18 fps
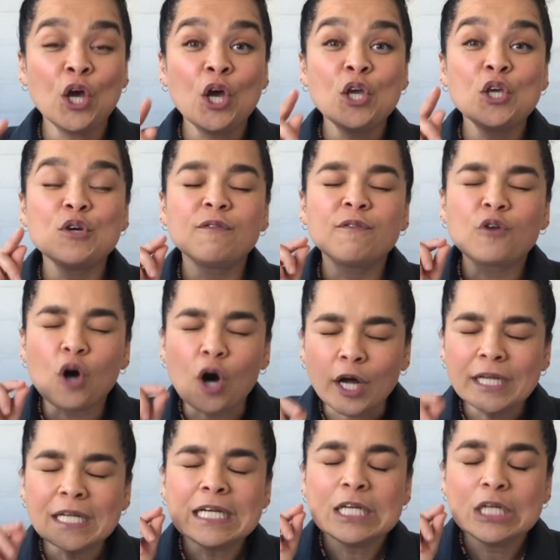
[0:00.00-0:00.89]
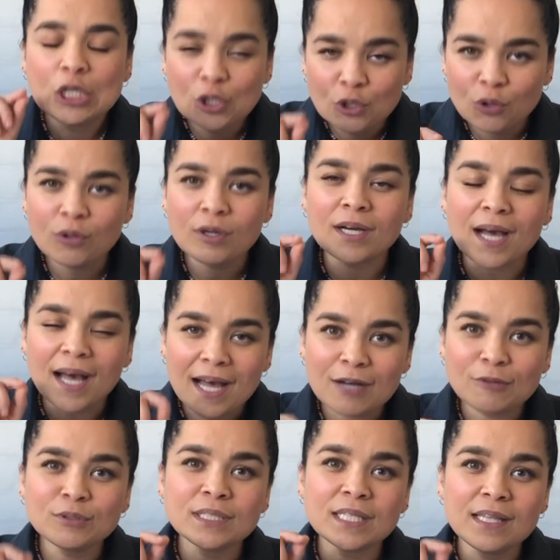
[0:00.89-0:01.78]
you've got to look
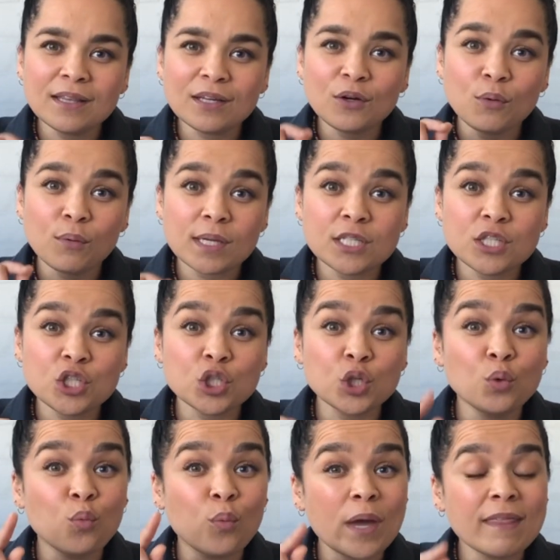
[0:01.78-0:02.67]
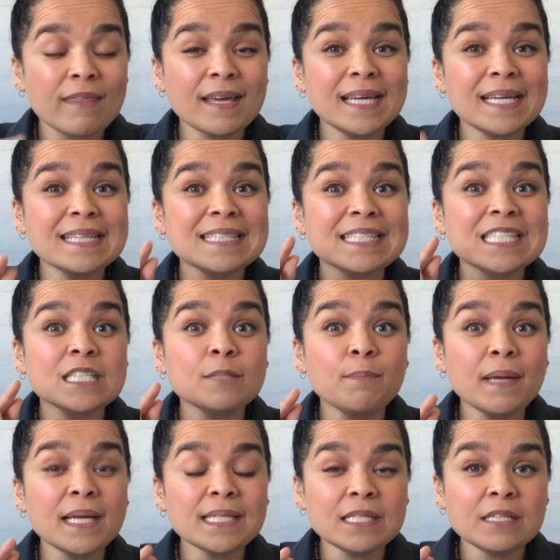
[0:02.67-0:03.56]
out in the question whether it
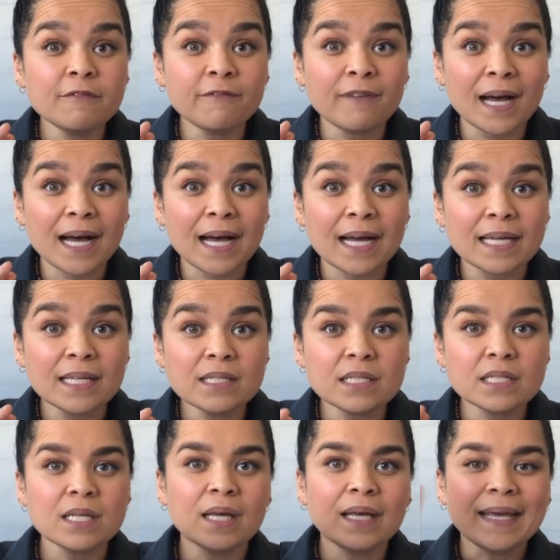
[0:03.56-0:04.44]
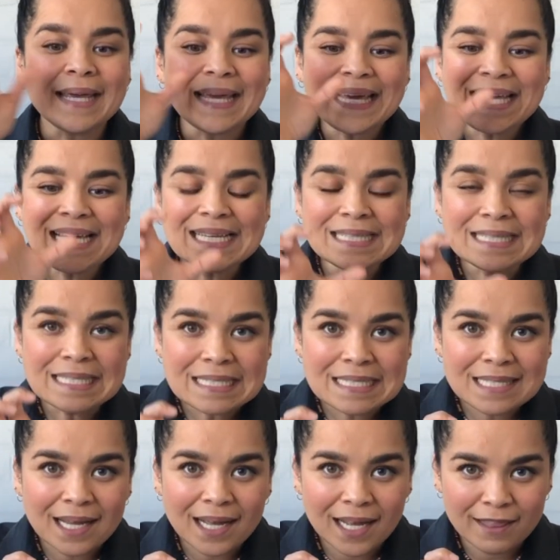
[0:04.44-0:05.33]
specifies
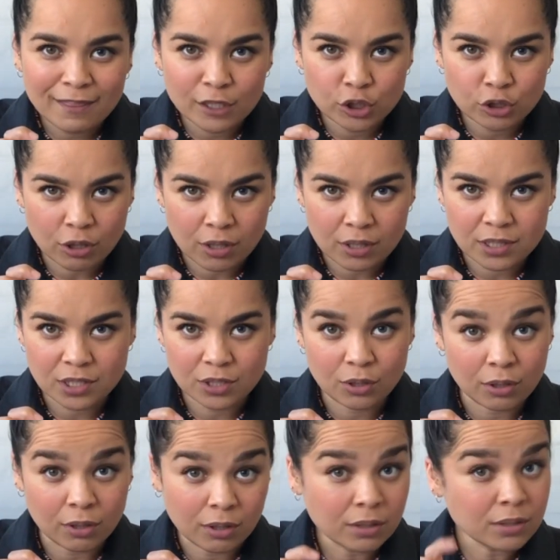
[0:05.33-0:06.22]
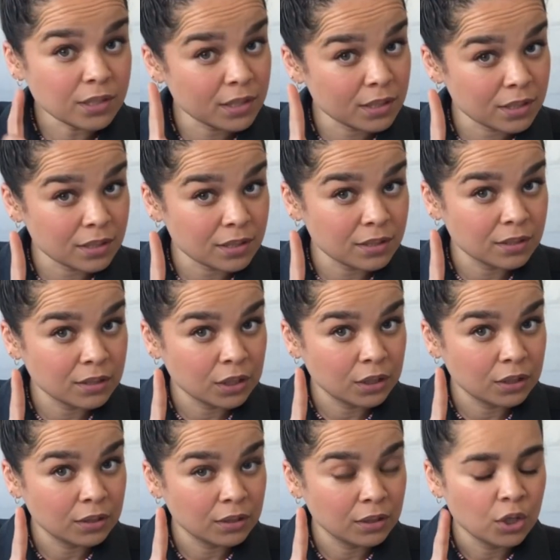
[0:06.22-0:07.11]
inside the dance class
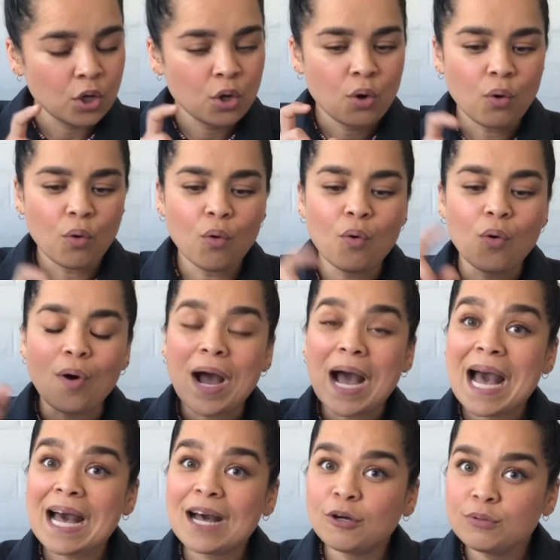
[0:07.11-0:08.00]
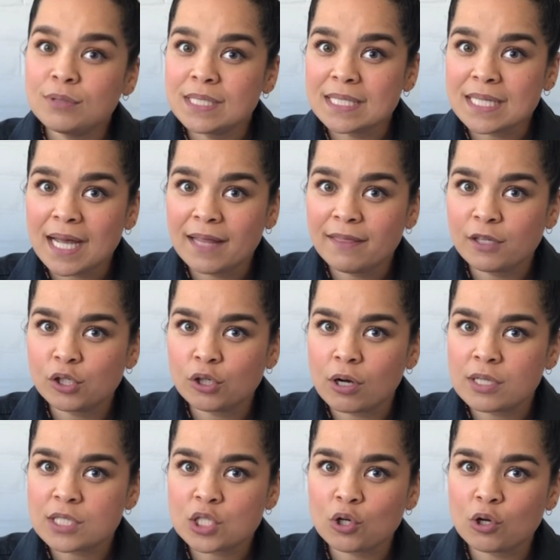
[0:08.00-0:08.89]
or outside the
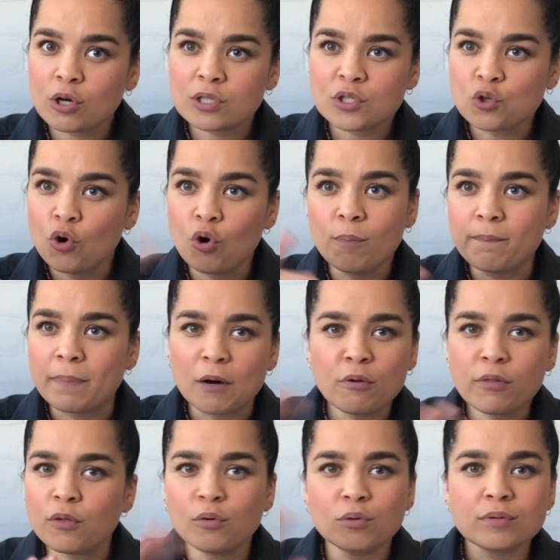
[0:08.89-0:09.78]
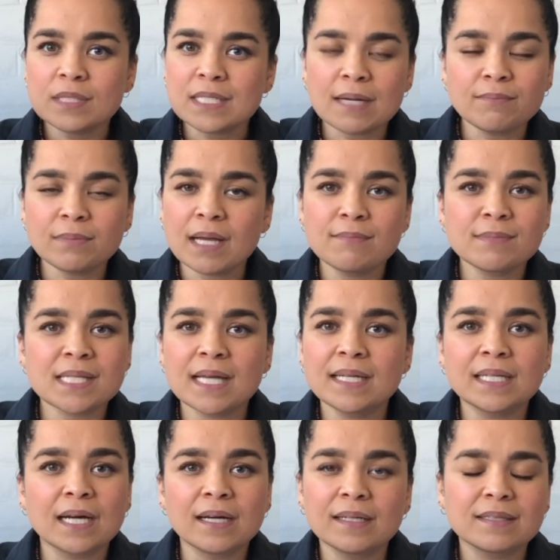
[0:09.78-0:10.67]
dance class, or both, or sometimes
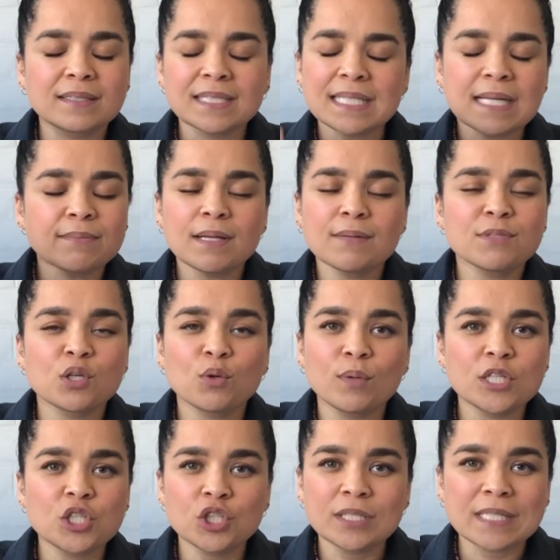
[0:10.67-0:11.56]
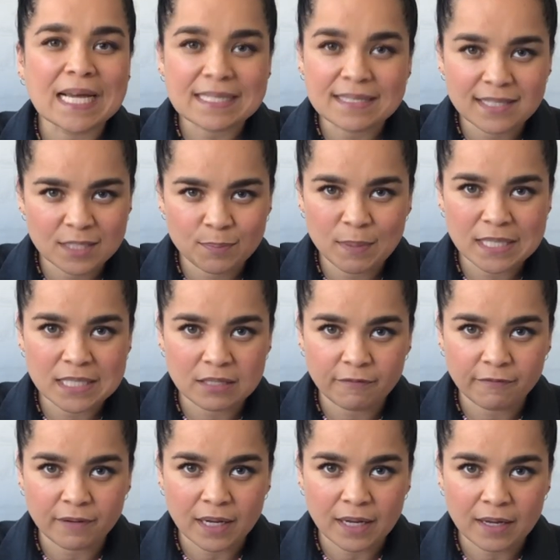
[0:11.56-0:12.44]
the question doesn't
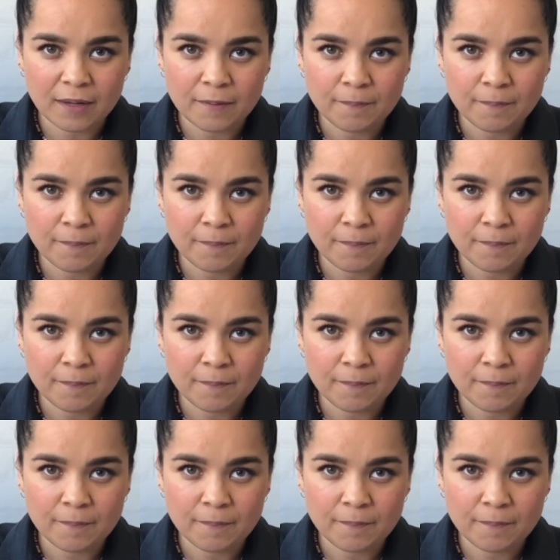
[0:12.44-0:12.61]
specify.